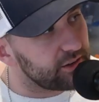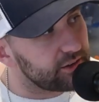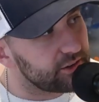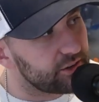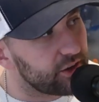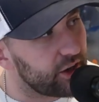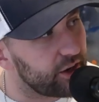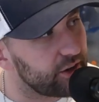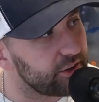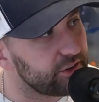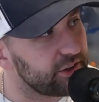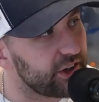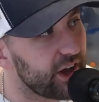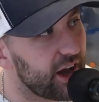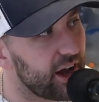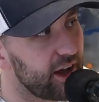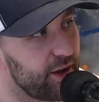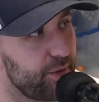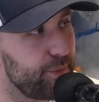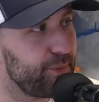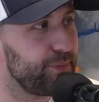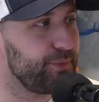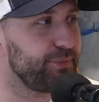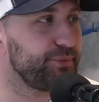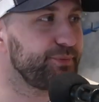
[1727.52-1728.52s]
the entire
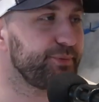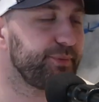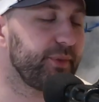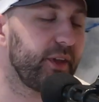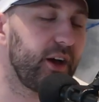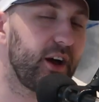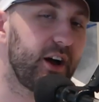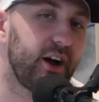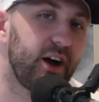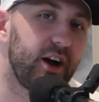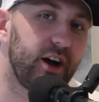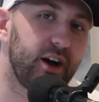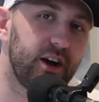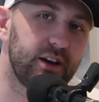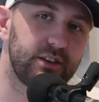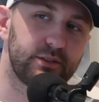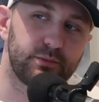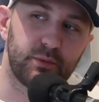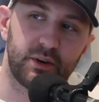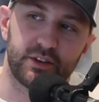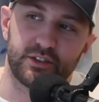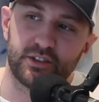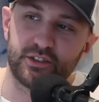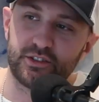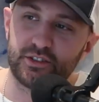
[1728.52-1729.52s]
time, as
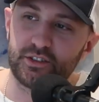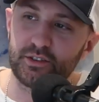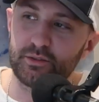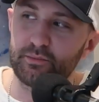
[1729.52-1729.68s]
much as